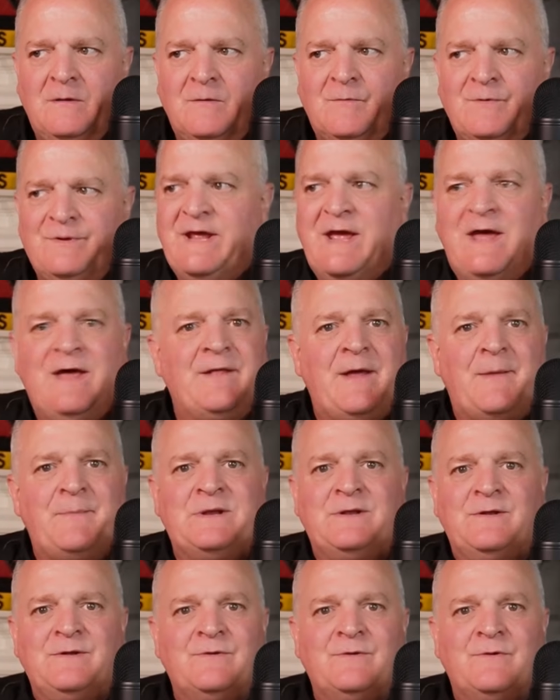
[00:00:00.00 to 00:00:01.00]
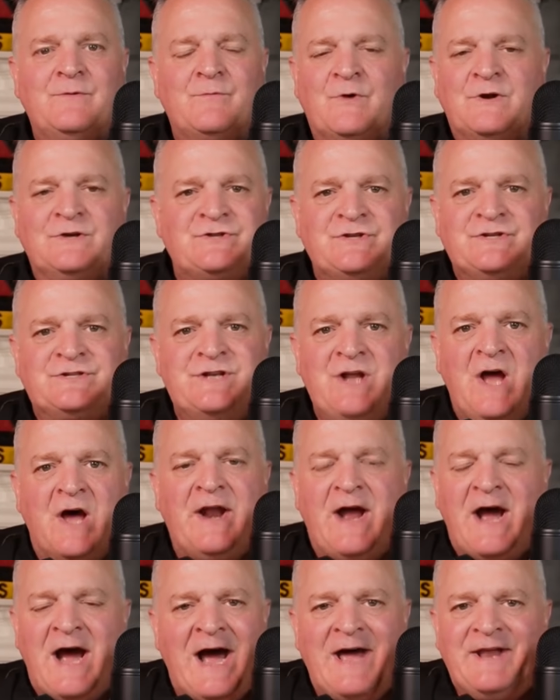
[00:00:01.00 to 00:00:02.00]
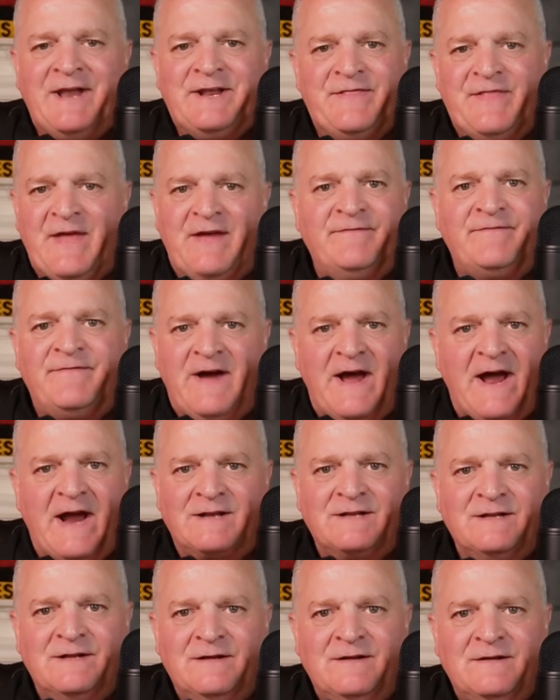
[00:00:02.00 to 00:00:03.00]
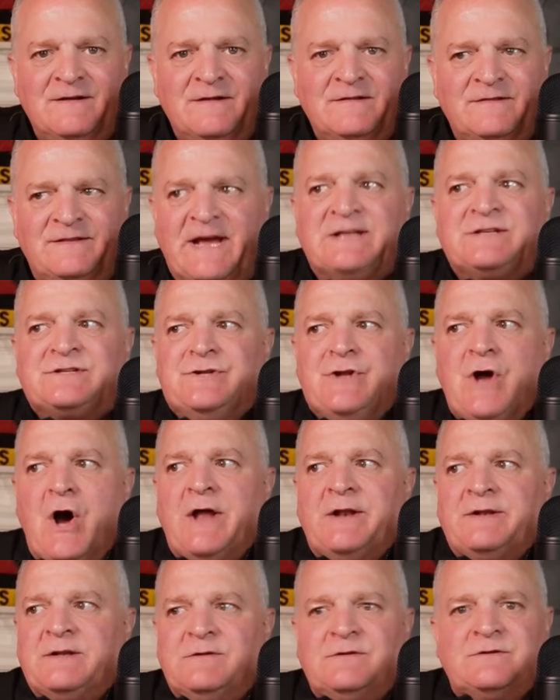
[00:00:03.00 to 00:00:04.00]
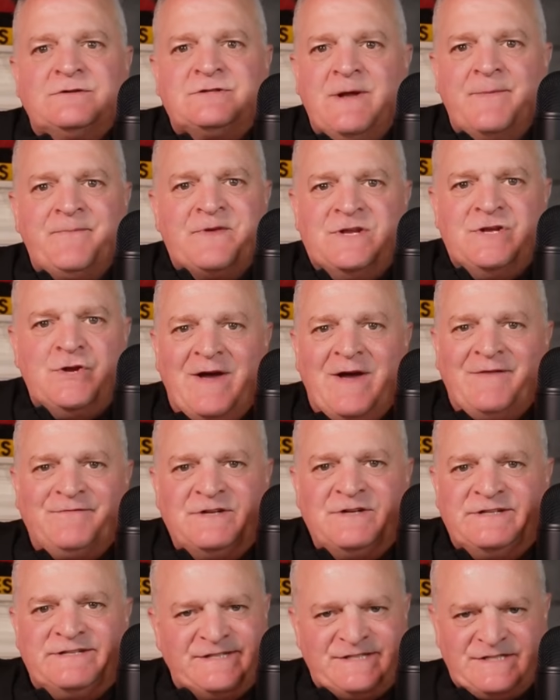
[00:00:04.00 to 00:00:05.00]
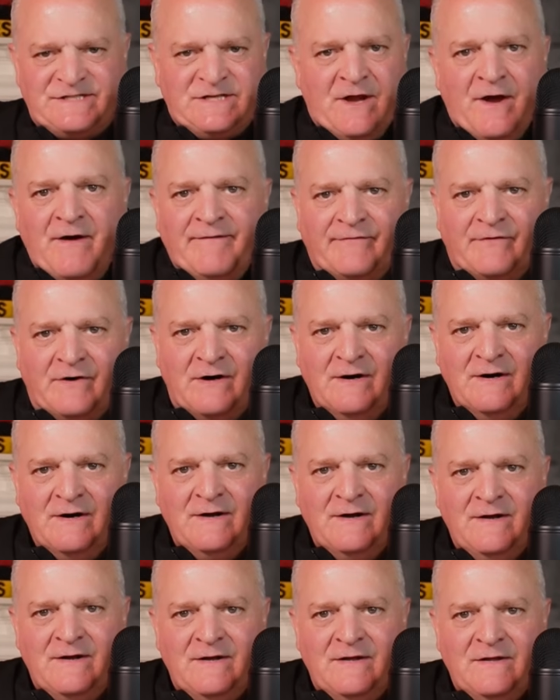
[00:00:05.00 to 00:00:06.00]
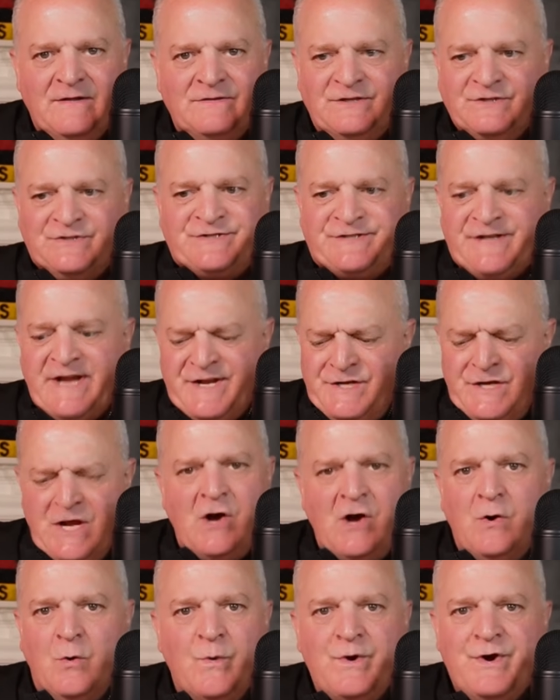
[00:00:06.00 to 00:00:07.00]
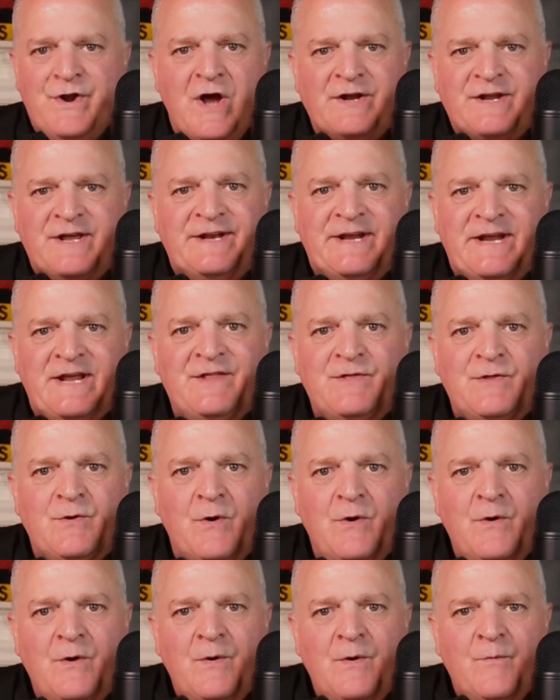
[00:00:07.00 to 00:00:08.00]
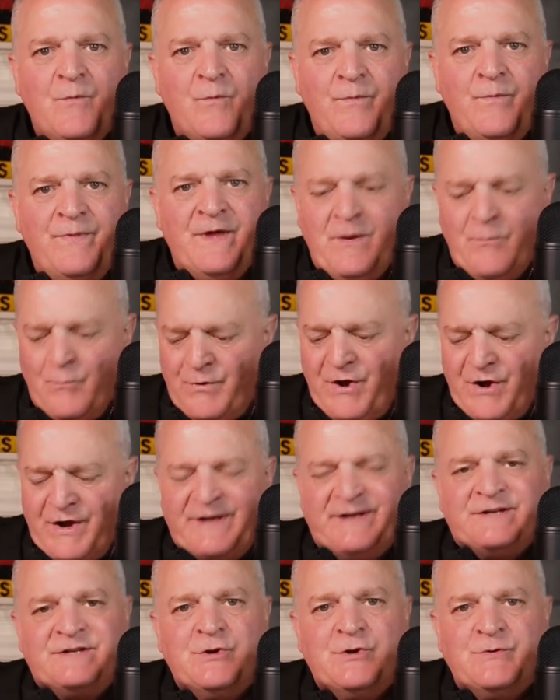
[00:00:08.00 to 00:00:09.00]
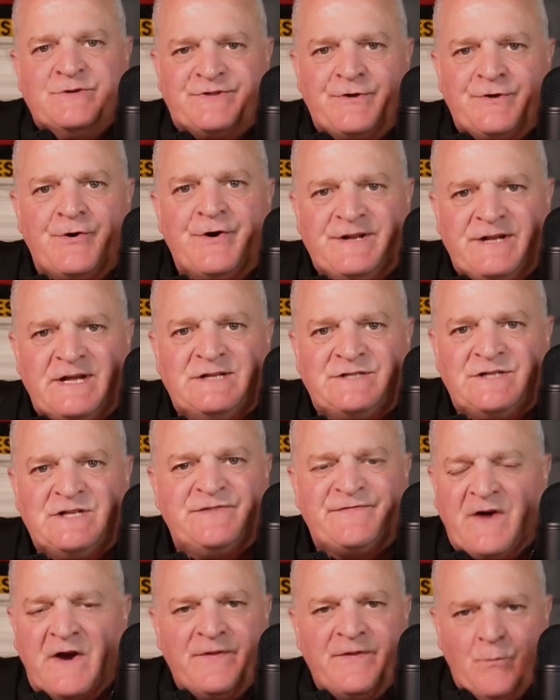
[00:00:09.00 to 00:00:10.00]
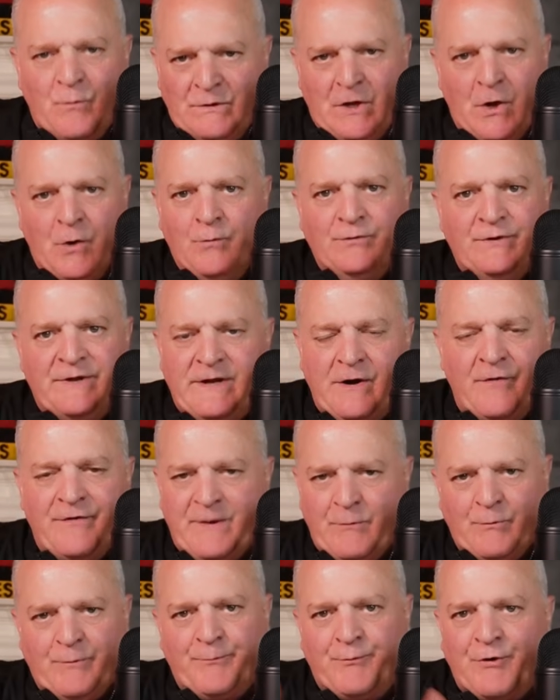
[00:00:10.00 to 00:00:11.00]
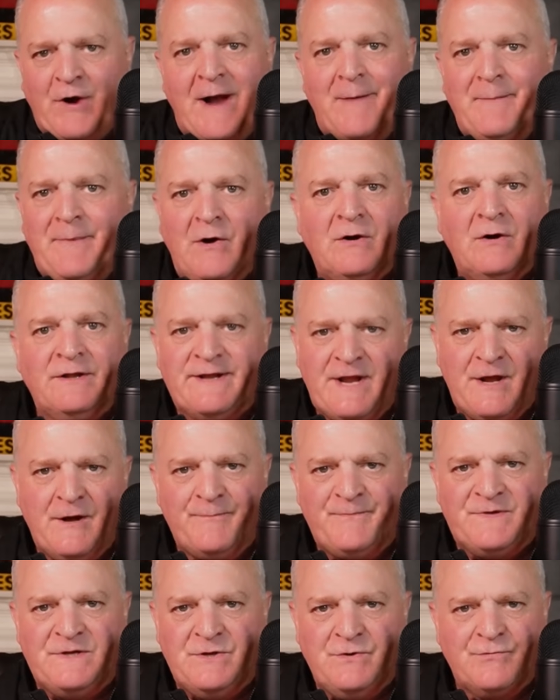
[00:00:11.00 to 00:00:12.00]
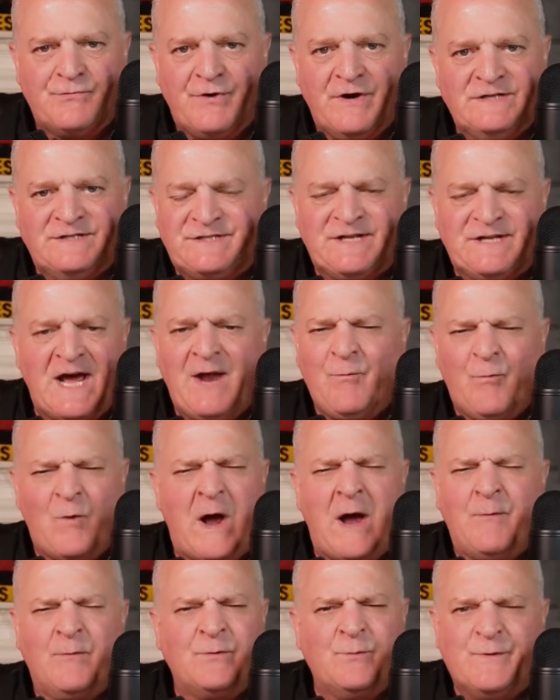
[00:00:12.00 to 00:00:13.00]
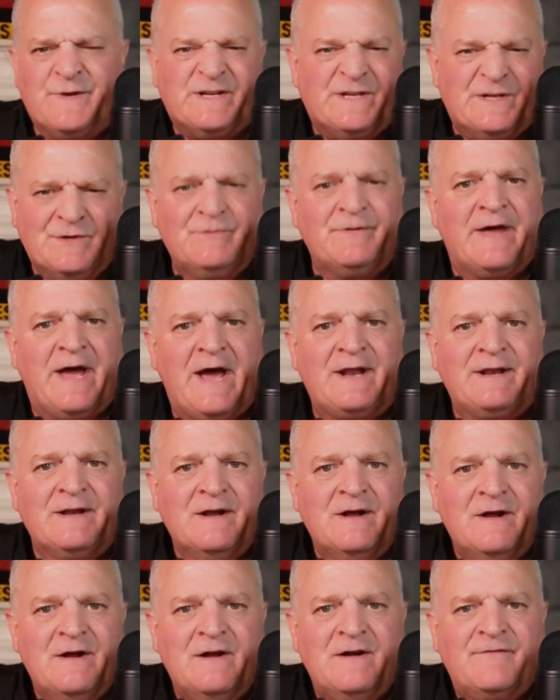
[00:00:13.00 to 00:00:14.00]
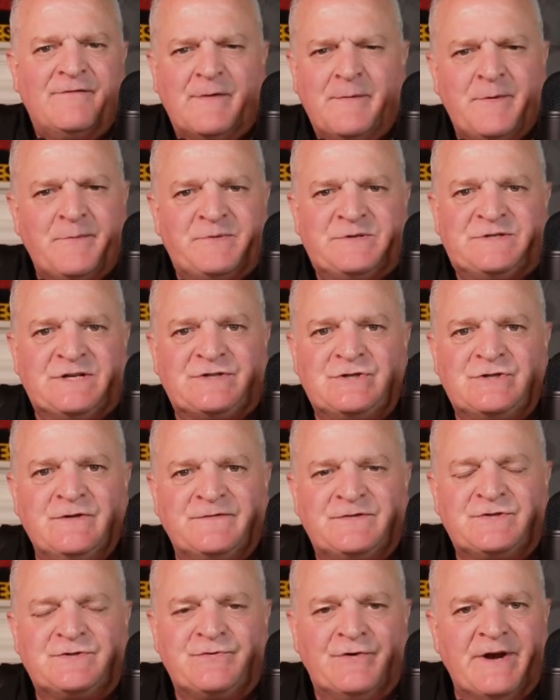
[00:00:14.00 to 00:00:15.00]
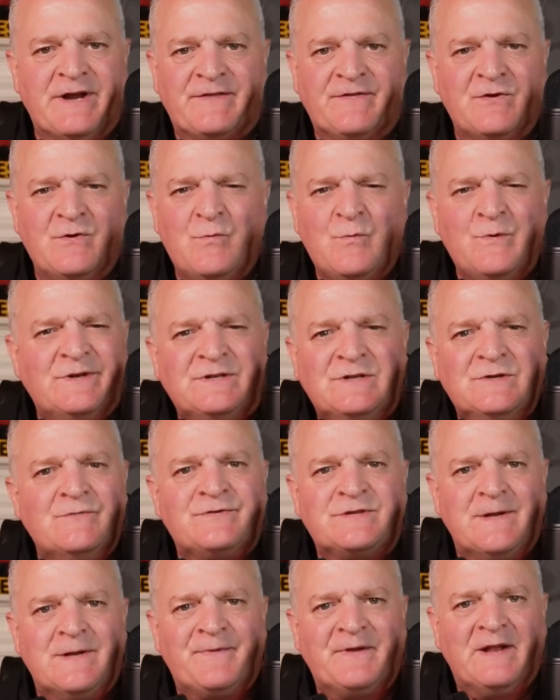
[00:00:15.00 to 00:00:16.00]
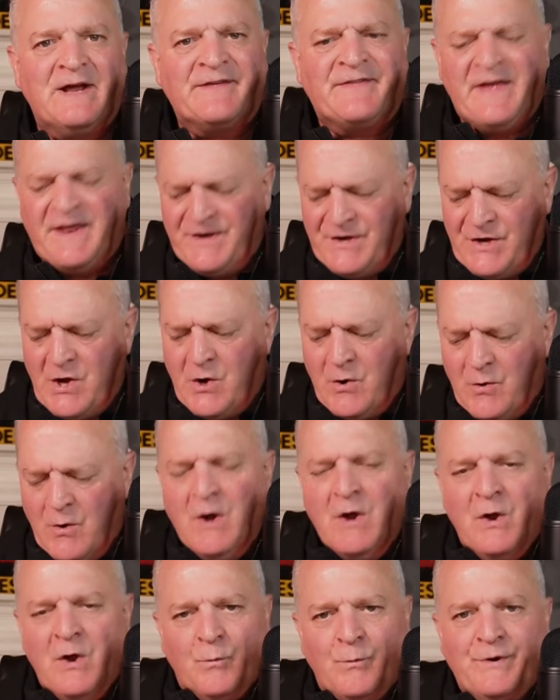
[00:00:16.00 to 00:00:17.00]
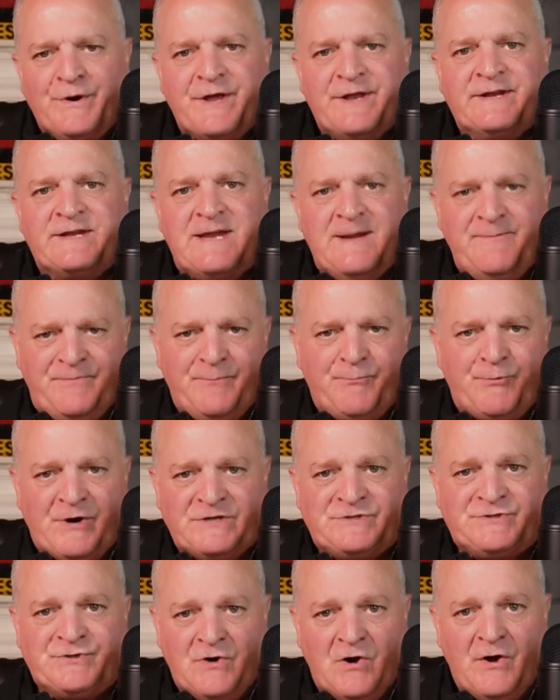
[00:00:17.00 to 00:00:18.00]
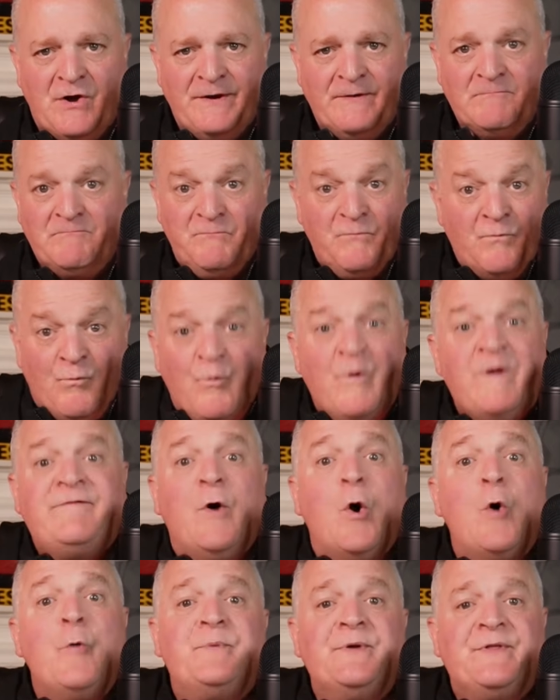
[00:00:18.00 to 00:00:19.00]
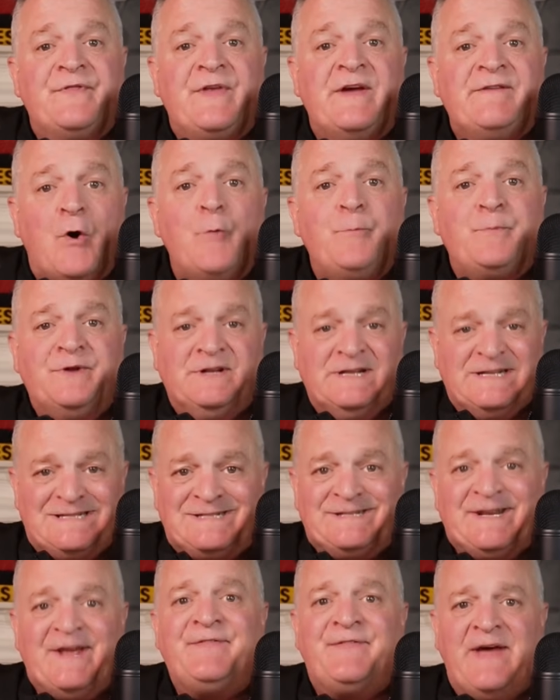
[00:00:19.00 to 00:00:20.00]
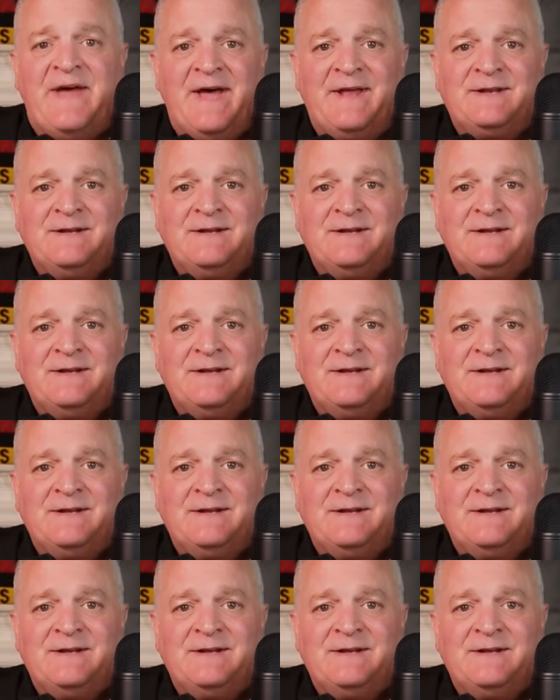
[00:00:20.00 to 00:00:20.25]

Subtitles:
Well, yeah, Russia's not hiding that fact. That's not something you to discover. They're saying, no, we're not going to we're not going to do a 30-day ceasefire that will primarily help the Ukraine side. Why would we do that from a position of strength? Who would do something like that? No, we're going to keep the pressure on. They've openly said that.